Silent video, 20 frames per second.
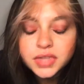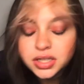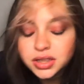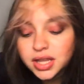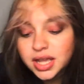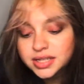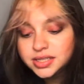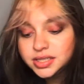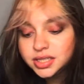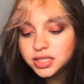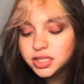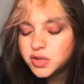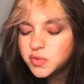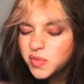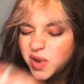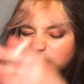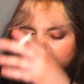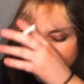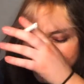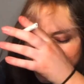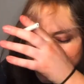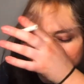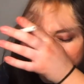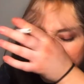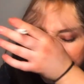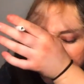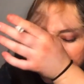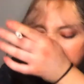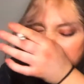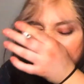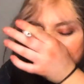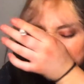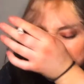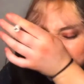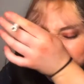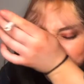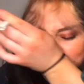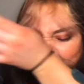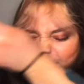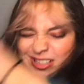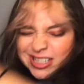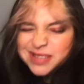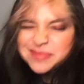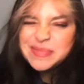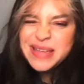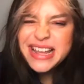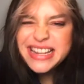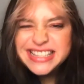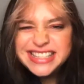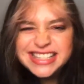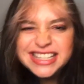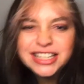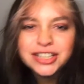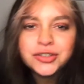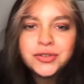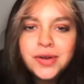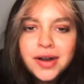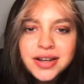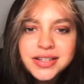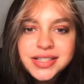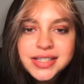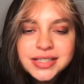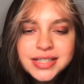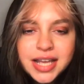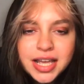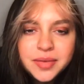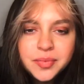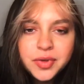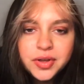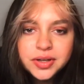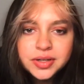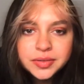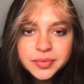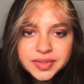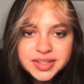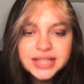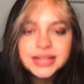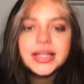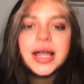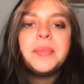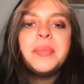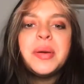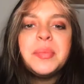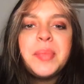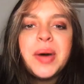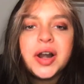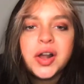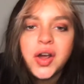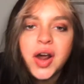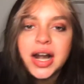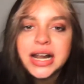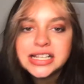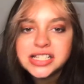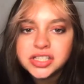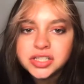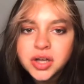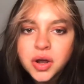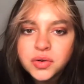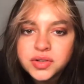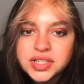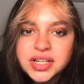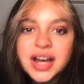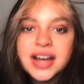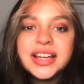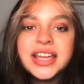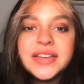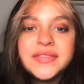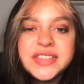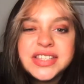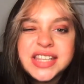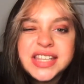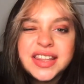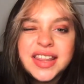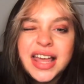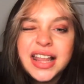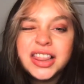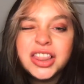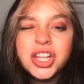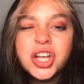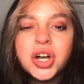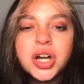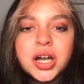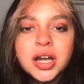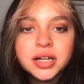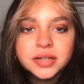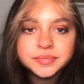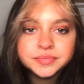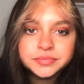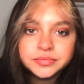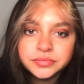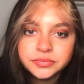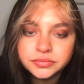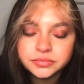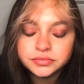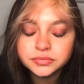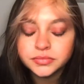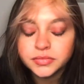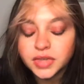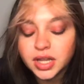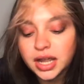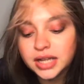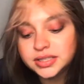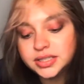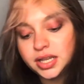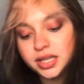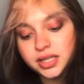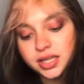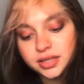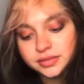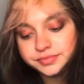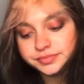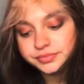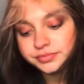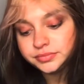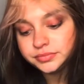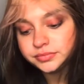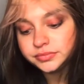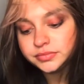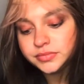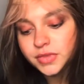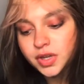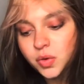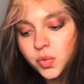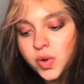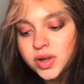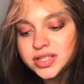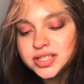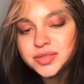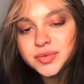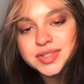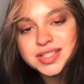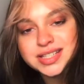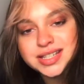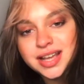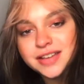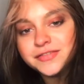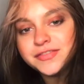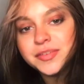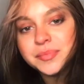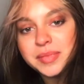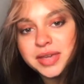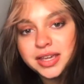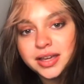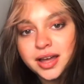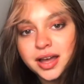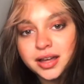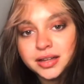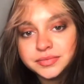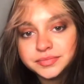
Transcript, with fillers: Last thing you want is a, you know, your man sitting across the table with a lump of butter on his toast, huh? Give you that look. I tell you, once was enough for me, huh?